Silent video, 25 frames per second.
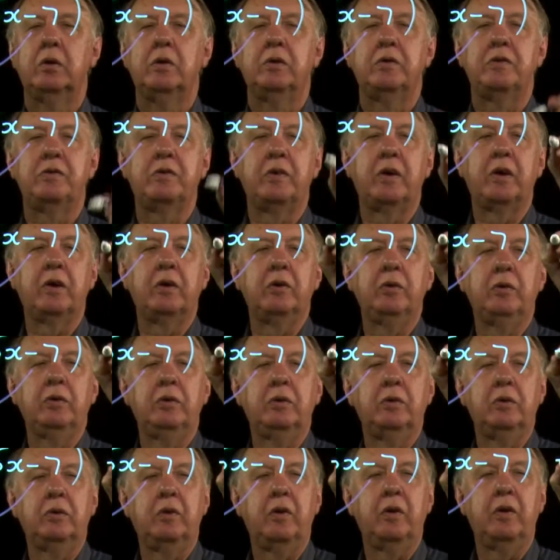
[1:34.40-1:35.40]
So
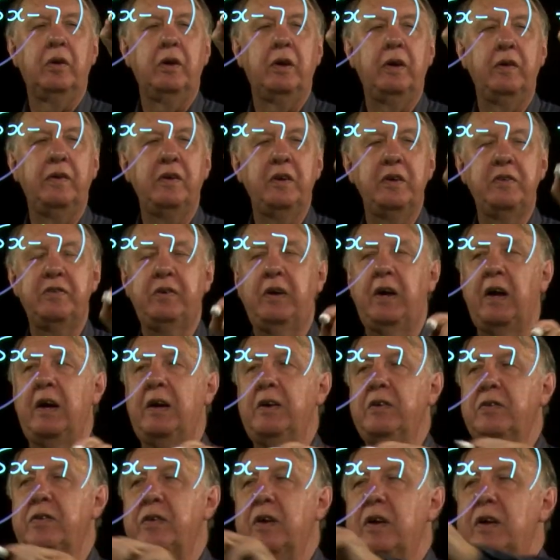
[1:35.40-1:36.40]
in this
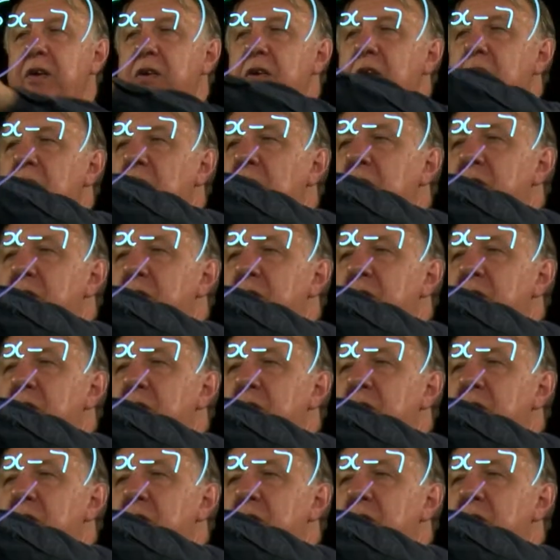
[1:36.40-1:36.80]
case, then,